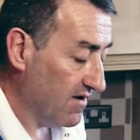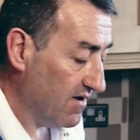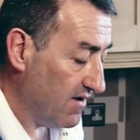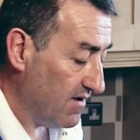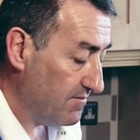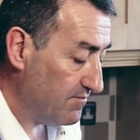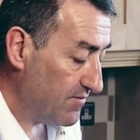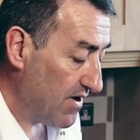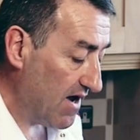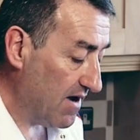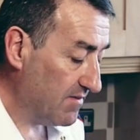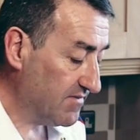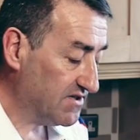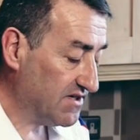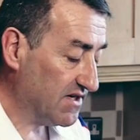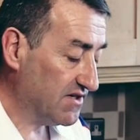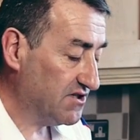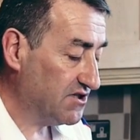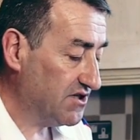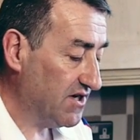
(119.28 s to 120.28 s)

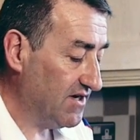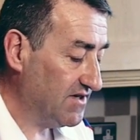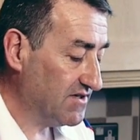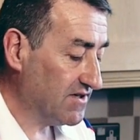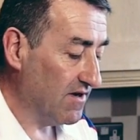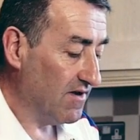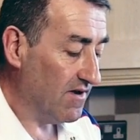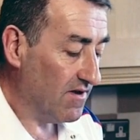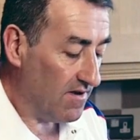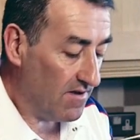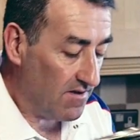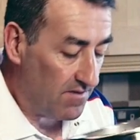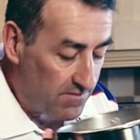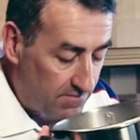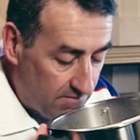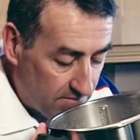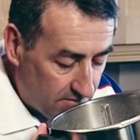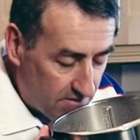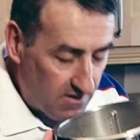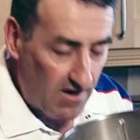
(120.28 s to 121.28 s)
Parmesan cheese.
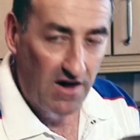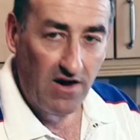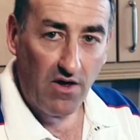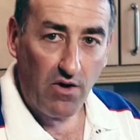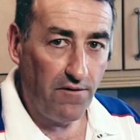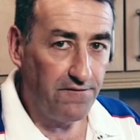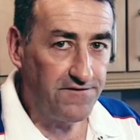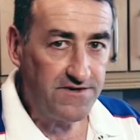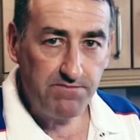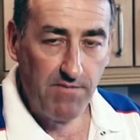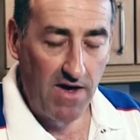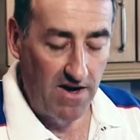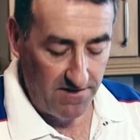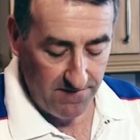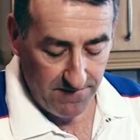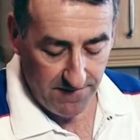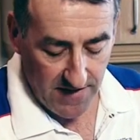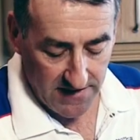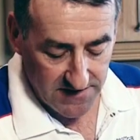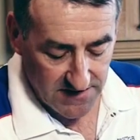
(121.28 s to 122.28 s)
And I love
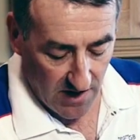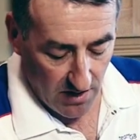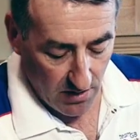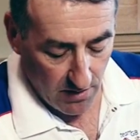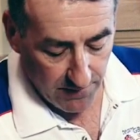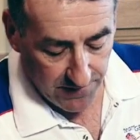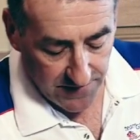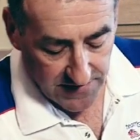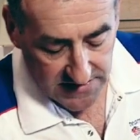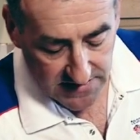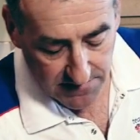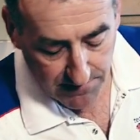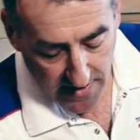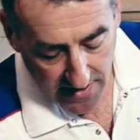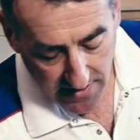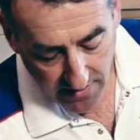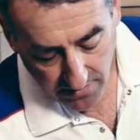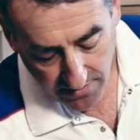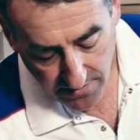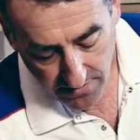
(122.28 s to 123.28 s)
smelling things, I love the
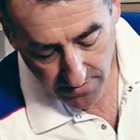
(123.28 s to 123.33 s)
smell